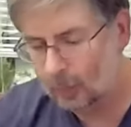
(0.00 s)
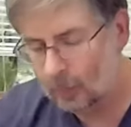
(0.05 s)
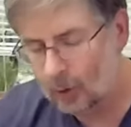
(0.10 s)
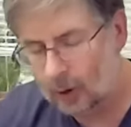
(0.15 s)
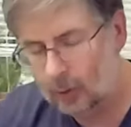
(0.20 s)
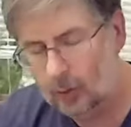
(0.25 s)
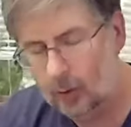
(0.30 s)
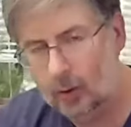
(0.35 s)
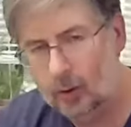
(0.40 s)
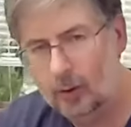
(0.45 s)

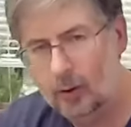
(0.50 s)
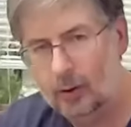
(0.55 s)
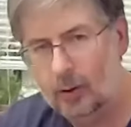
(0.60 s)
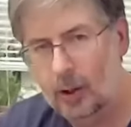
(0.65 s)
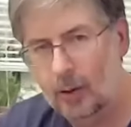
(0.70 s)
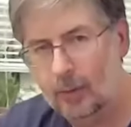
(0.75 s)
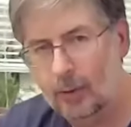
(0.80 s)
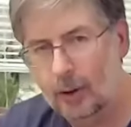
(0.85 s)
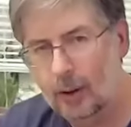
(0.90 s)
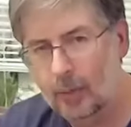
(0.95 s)
And so this is
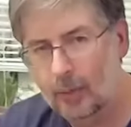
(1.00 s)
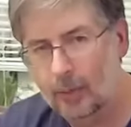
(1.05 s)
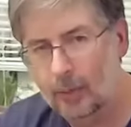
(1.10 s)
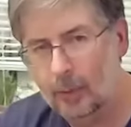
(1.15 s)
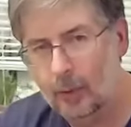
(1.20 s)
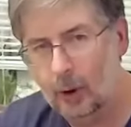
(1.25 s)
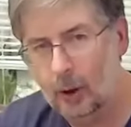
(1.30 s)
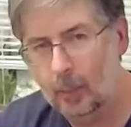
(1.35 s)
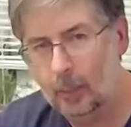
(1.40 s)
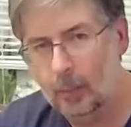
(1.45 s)
definitely
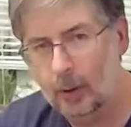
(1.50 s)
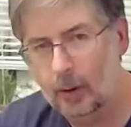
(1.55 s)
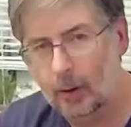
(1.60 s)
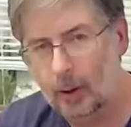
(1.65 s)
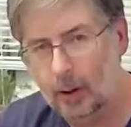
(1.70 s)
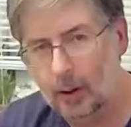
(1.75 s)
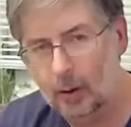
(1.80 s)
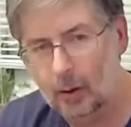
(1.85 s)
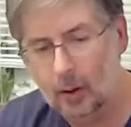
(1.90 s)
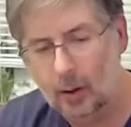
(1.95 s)
firmer
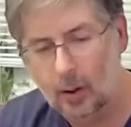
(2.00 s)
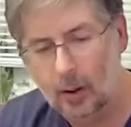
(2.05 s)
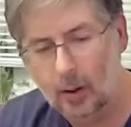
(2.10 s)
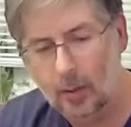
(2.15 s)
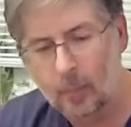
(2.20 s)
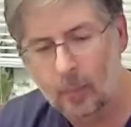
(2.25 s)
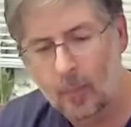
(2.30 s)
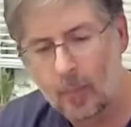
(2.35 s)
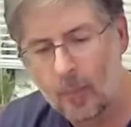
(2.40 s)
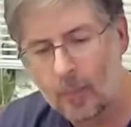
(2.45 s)
than
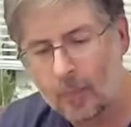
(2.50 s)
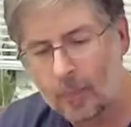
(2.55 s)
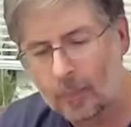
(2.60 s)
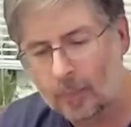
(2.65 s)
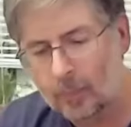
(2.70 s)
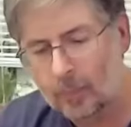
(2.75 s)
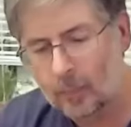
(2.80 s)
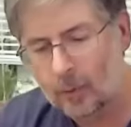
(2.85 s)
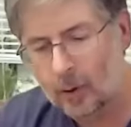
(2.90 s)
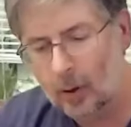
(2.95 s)

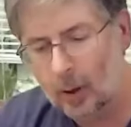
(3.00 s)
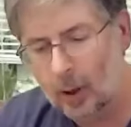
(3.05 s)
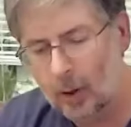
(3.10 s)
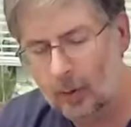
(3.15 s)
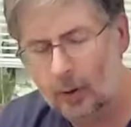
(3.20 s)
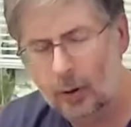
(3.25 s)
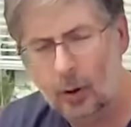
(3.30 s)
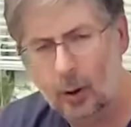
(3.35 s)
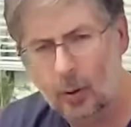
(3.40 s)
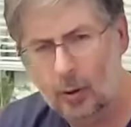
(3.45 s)

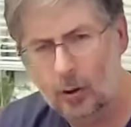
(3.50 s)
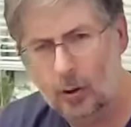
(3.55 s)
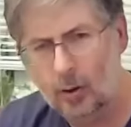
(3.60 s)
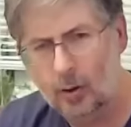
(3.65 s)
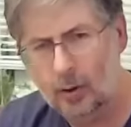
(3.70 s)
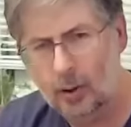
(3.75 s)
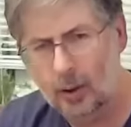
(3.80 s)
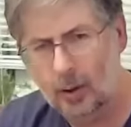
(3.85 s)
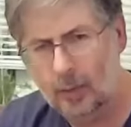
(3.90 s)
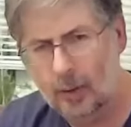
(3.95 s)
other goat
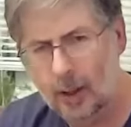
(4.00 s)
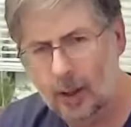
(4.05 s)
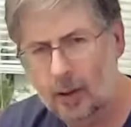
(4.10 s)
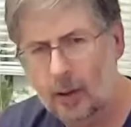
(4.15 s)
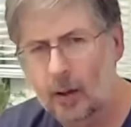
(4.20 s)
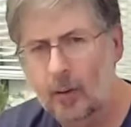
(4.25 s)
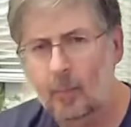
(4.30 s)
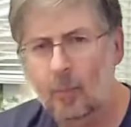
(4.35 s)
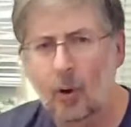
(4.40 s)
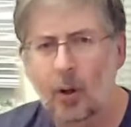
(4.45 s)
cheese that I've had.
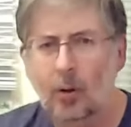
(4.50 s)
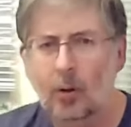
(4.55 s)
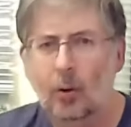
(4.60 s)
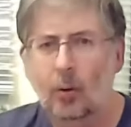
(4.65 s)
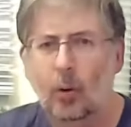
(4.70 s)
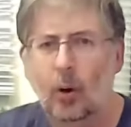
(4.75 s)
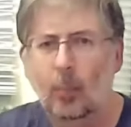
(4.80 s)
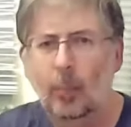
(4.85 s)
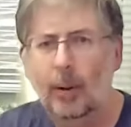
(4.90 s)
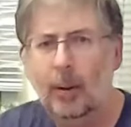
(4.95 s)

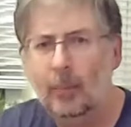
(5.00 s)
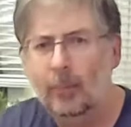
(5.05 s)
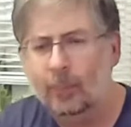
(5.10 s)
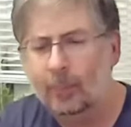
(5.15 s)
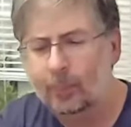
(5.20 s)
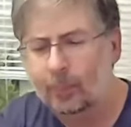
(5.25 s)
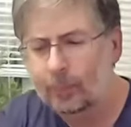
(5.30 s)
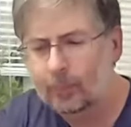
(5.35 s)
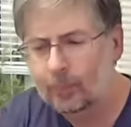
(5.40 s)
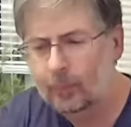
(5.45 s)
So
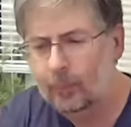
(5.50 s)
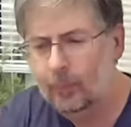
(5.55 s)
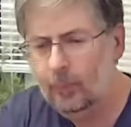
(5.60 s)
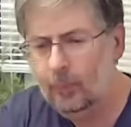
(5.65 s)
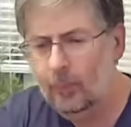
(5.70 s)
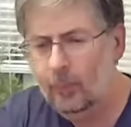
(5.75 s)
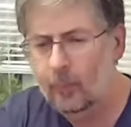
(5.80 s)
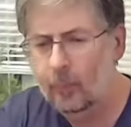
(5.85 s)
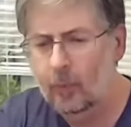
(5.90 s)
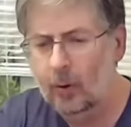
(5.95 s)

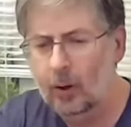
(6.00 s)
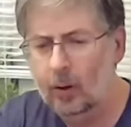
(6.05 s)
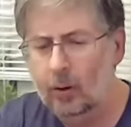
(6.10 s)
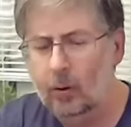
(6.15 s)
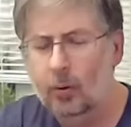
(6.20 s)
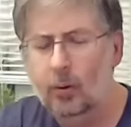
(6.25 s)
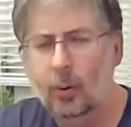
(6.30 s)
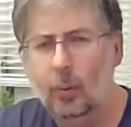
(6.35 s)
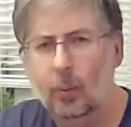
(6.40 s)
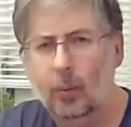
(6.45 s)

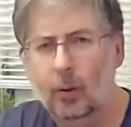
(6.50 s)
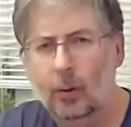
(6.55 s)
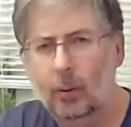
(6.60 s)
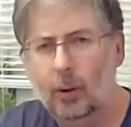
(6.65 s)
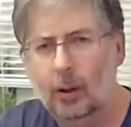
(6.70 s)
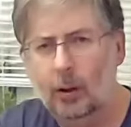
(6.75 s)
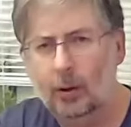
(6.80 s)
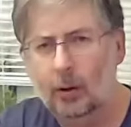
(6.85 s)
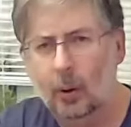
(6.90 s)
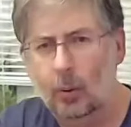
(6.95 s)
usually when I
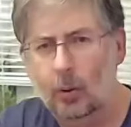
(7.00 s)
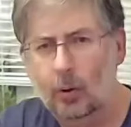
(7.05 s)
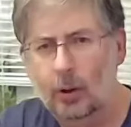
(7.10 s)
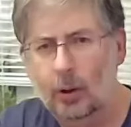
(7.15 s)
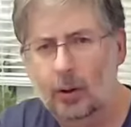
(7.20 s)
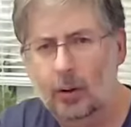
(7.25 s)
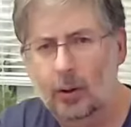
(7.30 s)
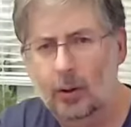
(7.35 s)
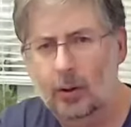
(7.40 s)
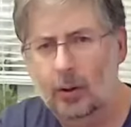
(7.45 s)
get goat
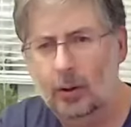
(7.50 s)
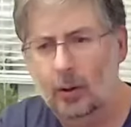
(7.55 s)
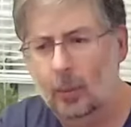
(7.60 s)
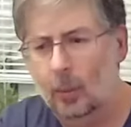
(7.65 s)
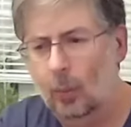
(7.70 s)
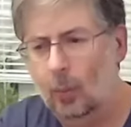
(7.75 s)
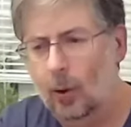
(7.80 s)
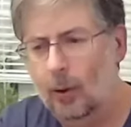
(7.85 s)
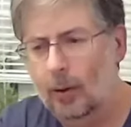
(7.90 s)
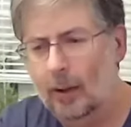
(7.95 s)
cheese, it's the
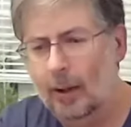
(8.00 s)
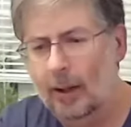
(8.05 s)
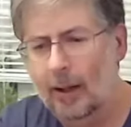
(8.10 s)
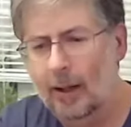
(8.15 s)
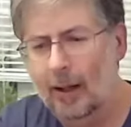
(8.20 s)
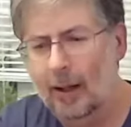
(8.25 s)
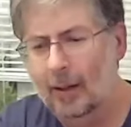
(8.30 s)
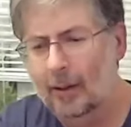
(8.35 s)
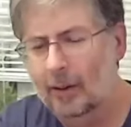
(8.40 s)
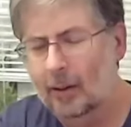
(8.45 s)
one that
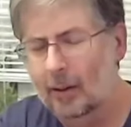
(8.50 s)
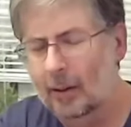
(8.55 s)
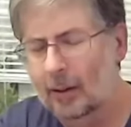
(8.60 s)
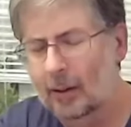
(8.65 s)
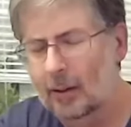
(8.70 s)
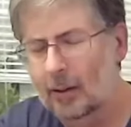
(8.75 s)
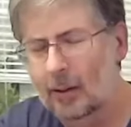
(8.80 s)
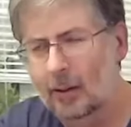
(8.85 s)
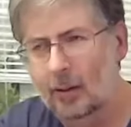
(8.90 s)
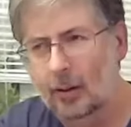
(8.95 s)
has
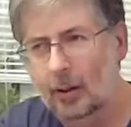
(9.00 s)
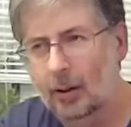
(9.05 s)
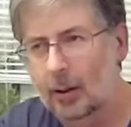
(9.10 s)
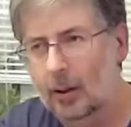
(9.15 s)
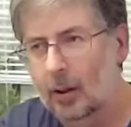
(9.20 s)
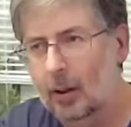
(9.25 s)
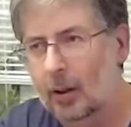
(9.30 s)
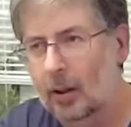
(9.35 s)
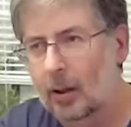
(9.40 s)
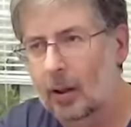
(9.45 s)
it's either
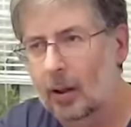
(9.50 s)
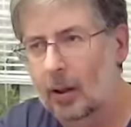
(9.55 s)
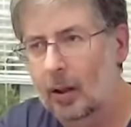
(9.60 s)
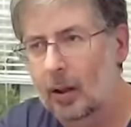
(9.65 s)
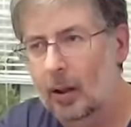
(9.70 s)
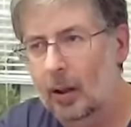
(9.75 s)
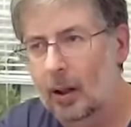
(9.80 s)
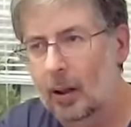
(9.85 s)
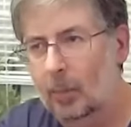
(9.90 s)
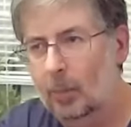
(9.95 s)

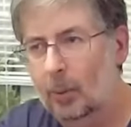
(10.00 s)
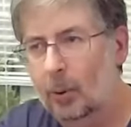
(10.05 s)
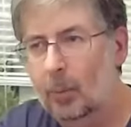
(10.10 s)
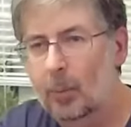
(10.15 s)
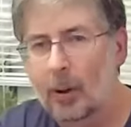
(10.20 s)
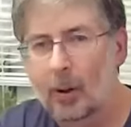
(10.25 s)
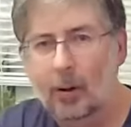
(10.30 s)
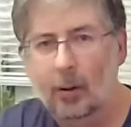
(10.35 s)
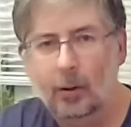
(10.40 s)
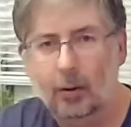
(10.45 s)

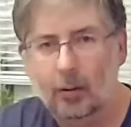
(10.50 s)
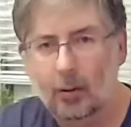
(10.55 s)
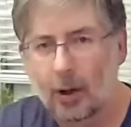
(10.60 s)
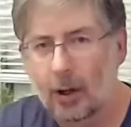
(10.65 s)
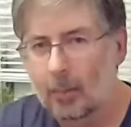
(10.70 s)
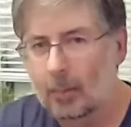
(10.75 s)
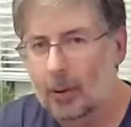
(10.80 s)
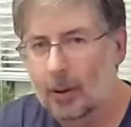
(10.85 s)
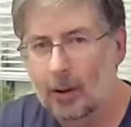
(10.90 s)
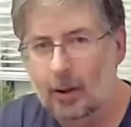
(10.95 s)
blueberries or
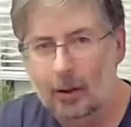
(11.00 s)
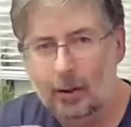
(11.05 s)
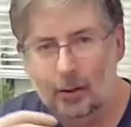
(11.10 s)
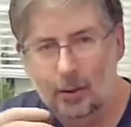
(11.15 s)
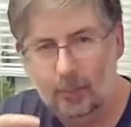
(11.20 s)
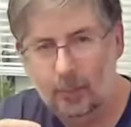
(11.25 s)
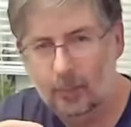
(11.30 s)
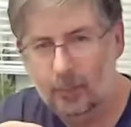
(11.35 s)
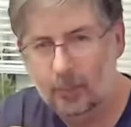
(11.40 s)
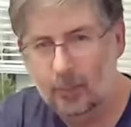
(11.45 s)

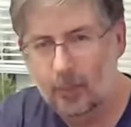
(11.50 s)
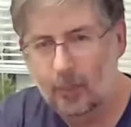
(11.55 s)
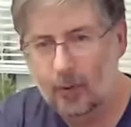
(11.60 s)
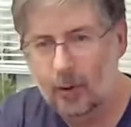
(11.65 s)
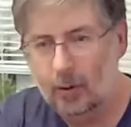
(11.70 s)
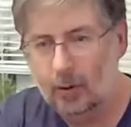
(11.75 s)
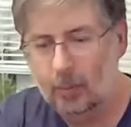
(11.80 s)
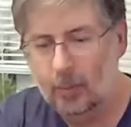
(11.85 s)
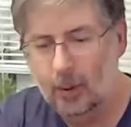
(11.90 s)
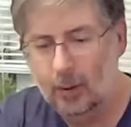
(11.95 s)
cranberries
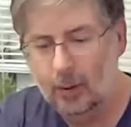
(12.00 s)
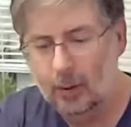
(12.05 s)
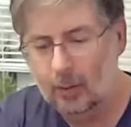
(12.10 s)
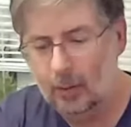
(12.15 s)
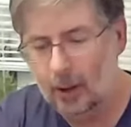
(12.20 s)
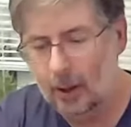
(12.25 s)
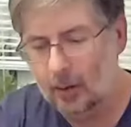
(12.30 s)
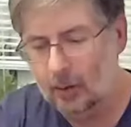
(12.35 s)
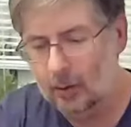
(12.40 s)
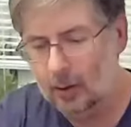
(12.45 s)
smothered
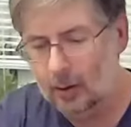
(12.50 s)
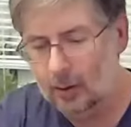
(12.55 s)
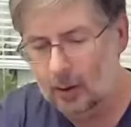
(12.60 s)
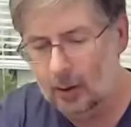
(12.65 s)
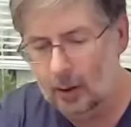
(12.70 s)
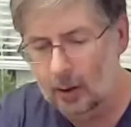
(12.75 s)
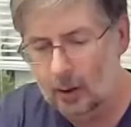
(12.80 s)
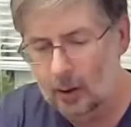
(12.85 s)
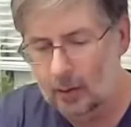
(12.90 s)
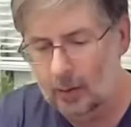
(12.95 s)
around
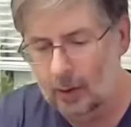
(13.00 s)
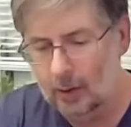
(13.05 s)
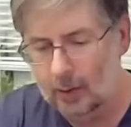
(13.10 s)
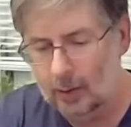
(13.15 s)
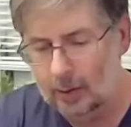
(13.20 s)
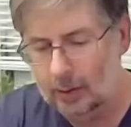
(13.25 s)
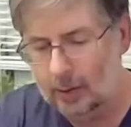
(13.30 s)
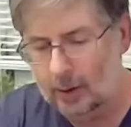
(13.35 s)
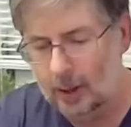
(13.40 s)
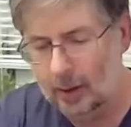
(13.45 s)
the
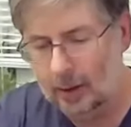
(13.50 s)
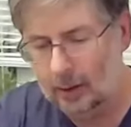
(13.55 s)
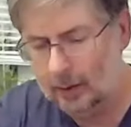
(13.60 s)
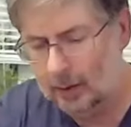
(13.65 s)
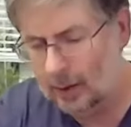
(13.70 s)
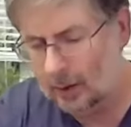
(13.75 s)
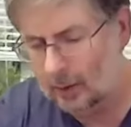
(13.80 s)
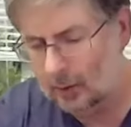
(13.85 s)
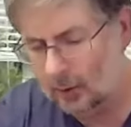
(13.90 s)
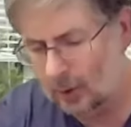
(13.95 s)
inside of the
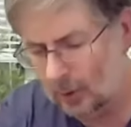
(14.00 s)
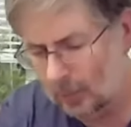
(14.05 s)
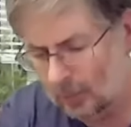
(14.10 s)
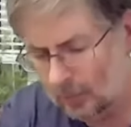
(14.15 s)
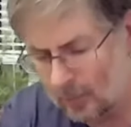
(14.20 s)
case there.